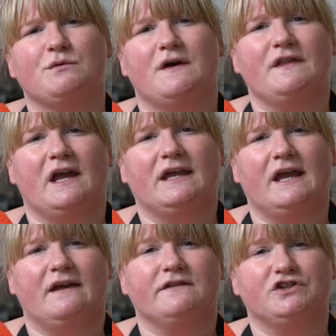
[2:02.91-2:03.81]
the one that I
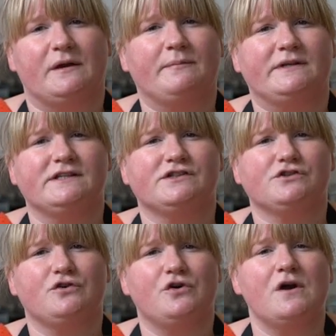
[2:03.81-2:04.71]
get at the Japanese
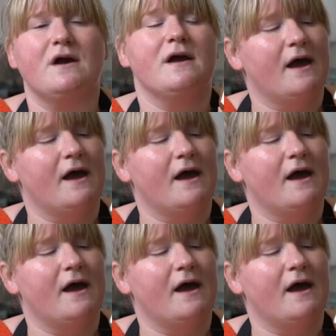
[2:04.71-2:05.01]
store.